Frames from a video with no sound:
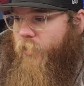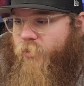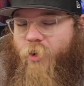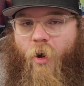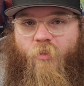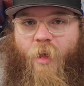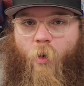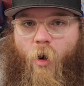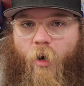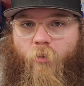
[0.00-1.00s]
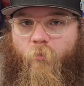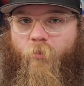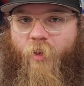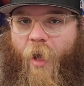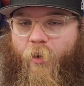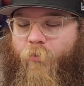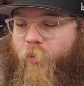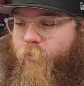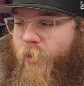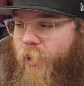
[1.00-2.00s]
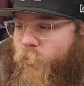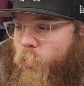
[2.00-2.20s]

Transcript: these cards now are $10, $15,